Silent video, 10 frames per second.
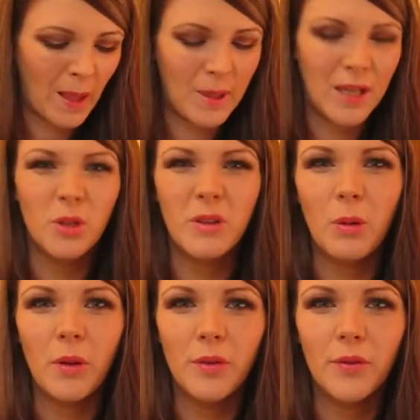But I don't really
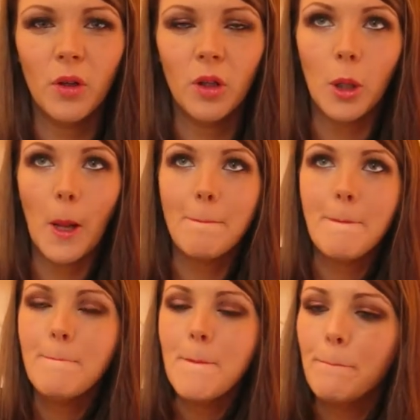want the full look,
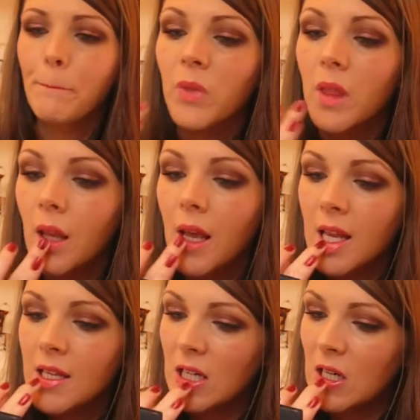
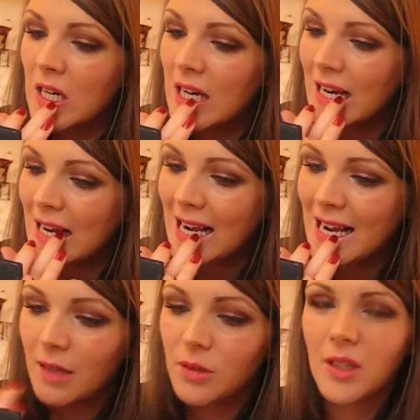so
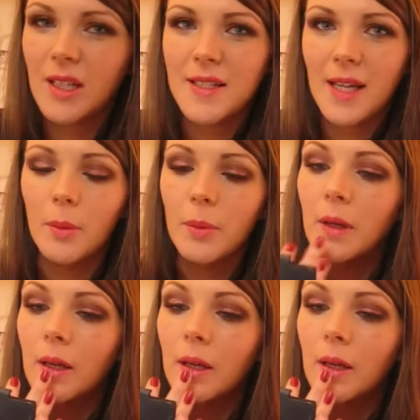I'm just going to dab